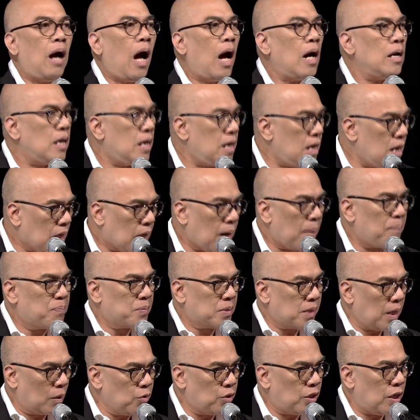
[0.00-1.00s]
Ang
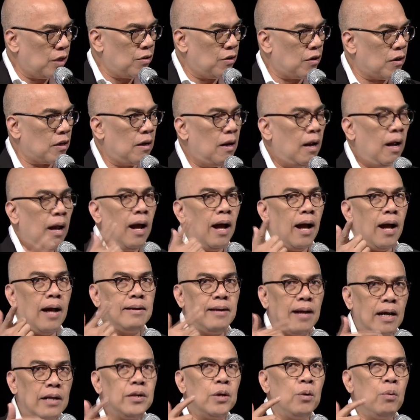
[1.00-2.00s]
hirap sagutin nun.
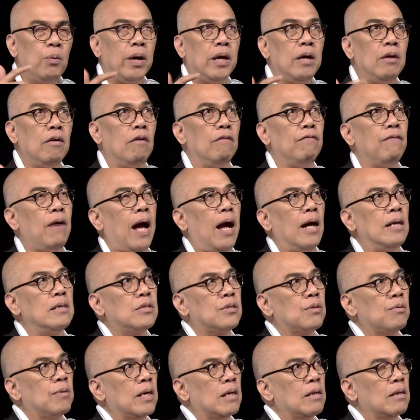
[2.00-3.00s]
Another way of
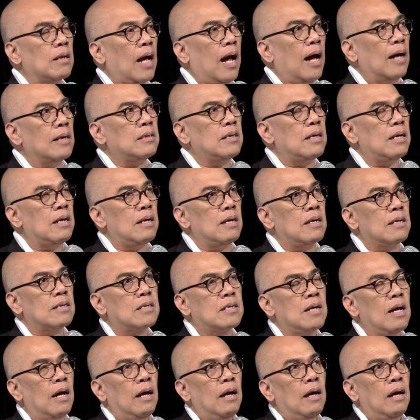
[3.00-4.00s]
answering that
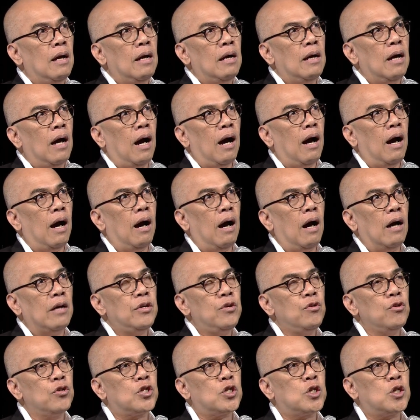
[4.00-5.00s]
is, Uh,
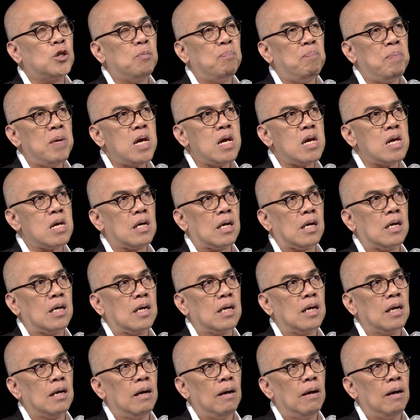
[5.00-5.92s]
you speak